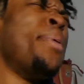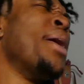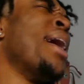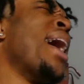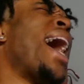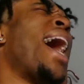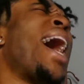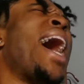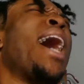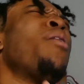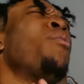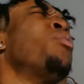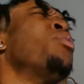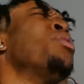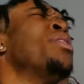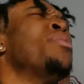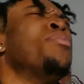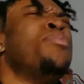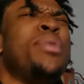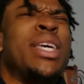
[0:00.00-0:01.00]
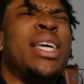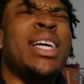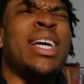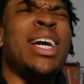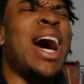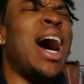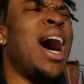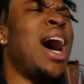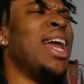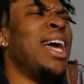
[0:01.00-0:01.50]
but I wouldn't be
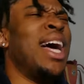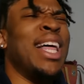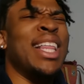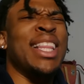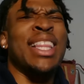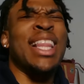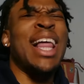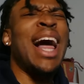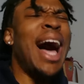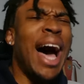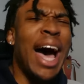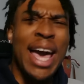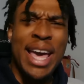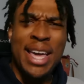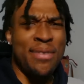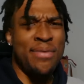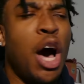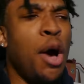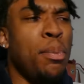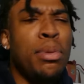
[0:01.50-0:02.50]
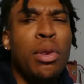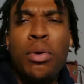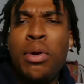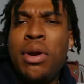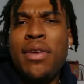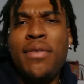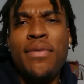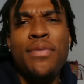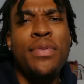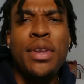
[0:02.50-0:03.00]
caught alive
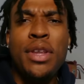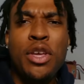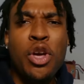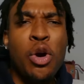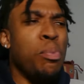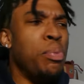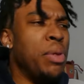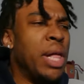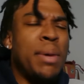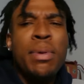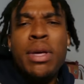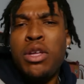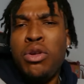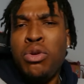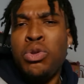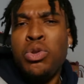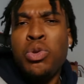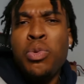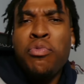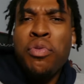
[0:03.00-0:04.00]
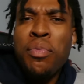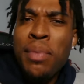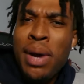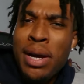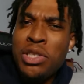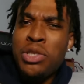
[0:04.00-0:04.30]
uploading a video blaming YouTube for my